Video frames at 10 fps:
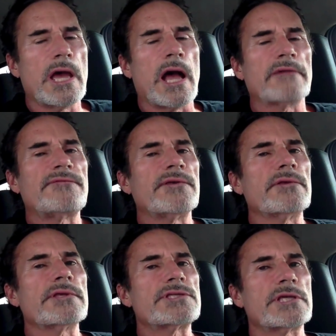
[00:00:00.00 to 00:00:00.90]
I
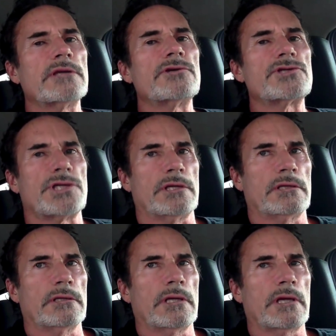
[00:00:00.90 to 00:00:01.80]
feel this energy,
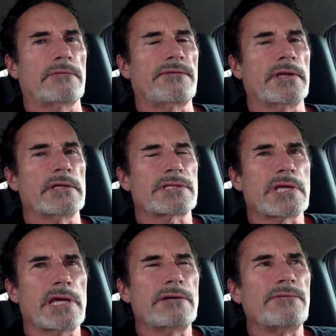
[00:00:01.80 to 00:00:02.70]
and I and it's
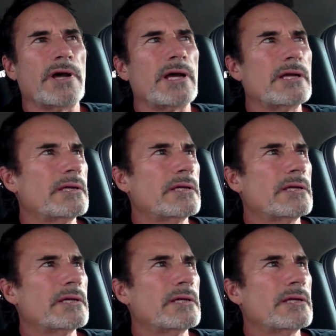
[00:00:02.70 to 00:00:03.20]
kind of a,